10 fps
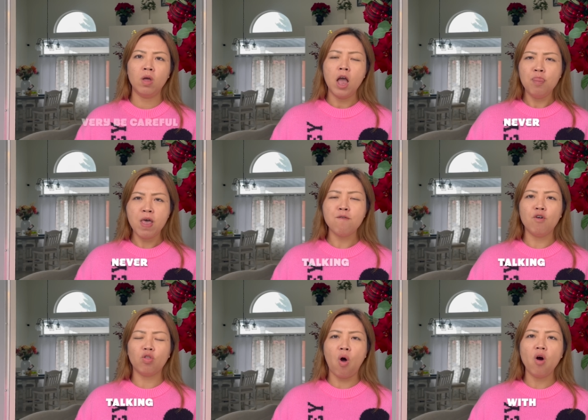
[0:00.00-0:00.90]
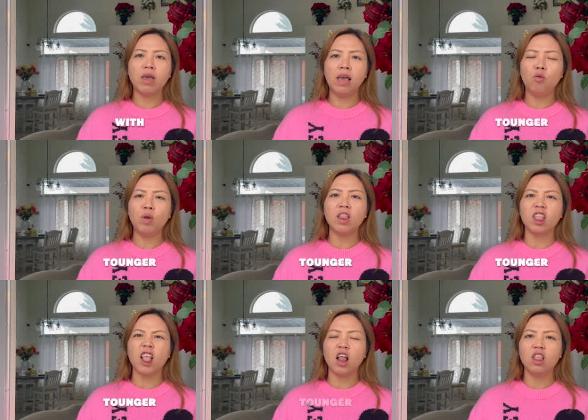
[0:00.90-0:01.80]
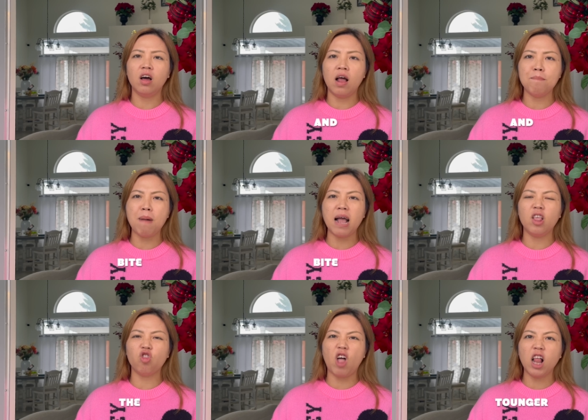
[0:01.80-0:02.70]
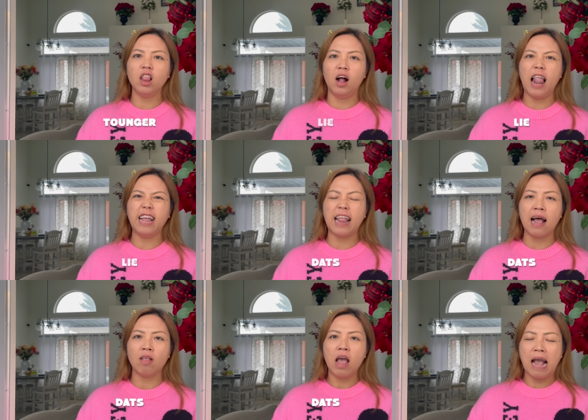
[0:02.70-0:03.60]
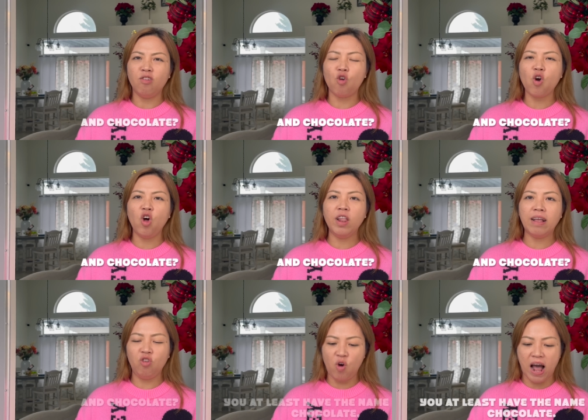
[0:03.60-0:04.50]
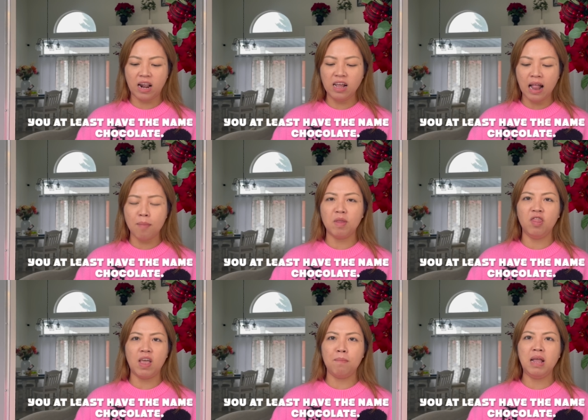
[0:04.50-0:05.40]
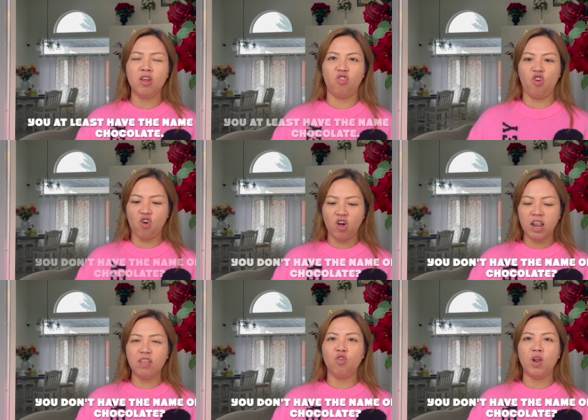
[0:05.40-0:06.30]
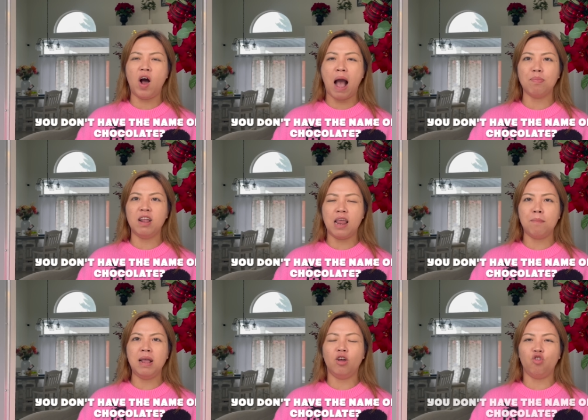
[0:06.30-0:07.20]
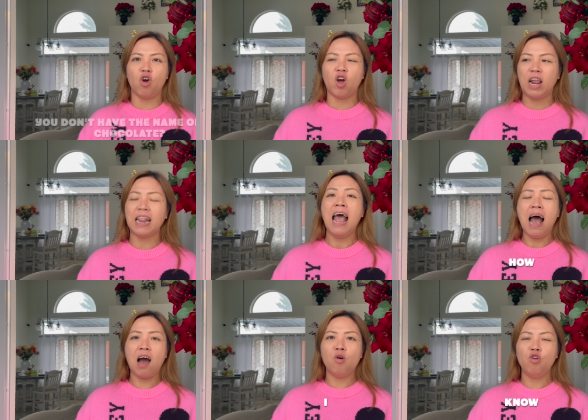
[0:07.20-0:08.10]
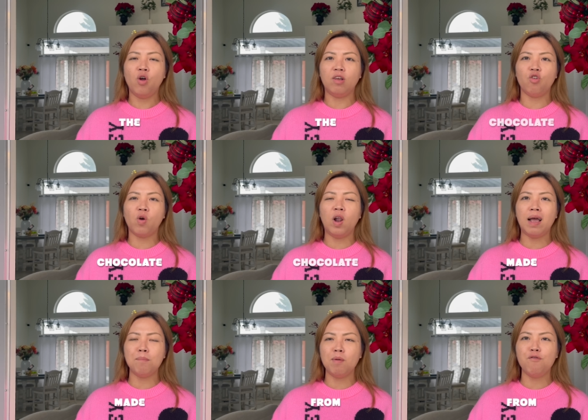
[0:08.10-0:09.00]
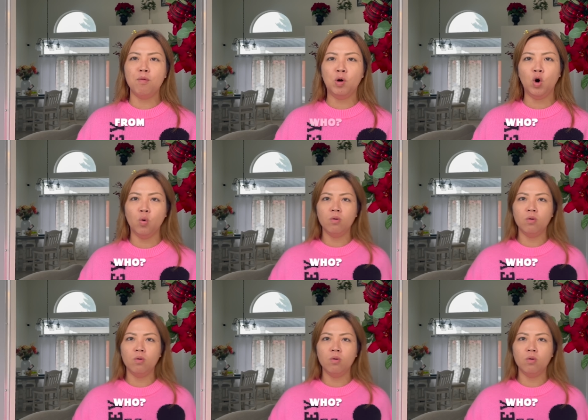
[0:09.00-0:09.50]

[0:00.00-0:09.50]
Never talking with the thunder and by the thunder like that. And chocolate, you at least have the name in the chocolate. You don't have the name in the chocolate. How you know the chocolate not from who?